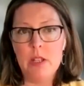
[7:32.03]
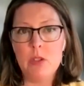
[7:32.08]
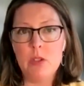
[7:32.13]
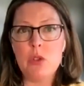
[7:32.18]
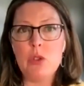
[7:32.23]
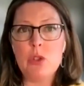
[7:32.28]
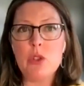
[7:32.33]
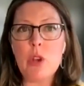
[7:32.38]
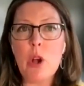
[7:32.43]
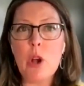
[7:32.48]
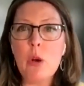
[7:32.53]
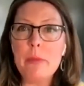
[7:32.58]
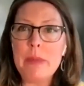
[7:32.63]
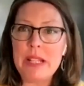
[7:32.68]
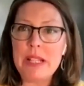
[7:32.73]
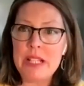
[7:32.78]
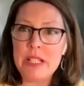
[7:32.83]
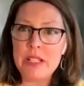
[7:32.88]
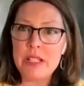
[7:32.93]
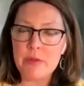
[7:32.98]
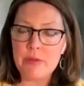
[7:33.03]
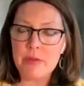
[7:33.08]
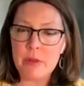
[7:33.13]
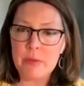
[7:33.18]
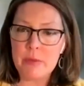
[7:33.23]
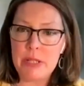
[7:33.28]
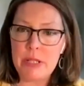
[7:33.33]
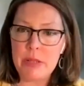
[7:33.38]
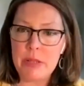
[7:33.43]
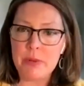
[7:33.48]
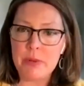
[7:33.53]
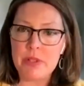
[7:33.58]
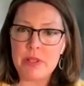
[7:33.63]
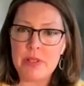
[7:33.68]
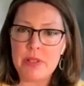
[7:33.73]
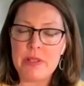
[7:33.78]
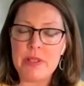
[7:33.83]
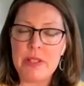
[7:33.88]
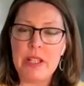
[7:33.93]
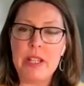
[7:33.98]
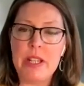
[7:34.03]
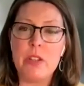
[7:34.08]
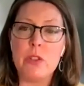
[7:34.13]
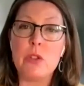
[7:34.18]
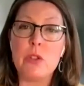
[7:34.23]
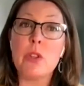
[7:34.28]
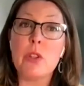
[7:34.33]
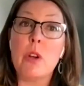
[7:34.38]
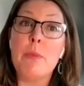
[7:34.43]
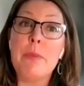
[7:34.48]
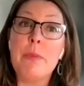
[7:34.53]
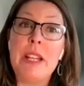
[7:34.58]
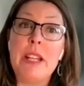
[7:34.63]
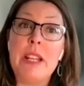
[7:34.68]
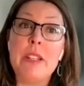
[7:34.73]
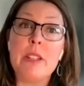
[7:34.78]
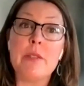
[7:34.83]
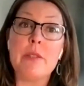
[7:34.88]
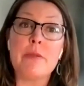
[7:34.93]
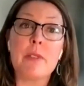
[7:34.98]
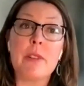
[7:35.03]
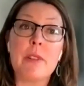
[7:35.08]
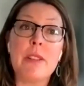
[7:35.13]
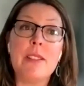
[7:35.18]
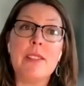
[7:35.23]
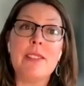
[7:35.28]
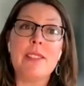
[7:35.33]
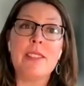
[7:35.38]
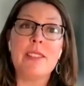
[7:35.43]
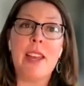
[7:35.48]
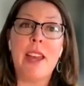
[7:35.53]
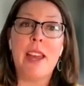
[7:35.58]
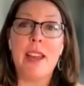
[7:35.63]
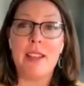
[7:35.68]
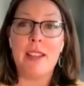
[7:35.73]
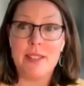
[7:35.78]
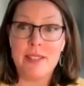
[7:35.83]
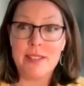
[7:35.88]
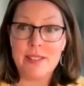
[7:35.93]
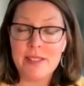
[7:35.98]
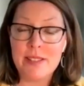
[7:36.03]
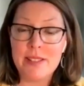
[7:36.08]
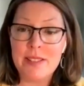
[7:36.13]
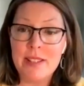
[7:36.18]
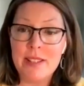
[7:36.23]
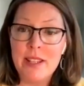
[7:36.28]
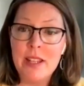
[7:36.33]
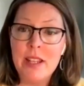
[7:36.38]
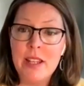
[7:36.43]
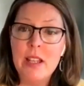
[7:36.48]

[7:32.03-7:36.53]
so many different people to see, so many different tests,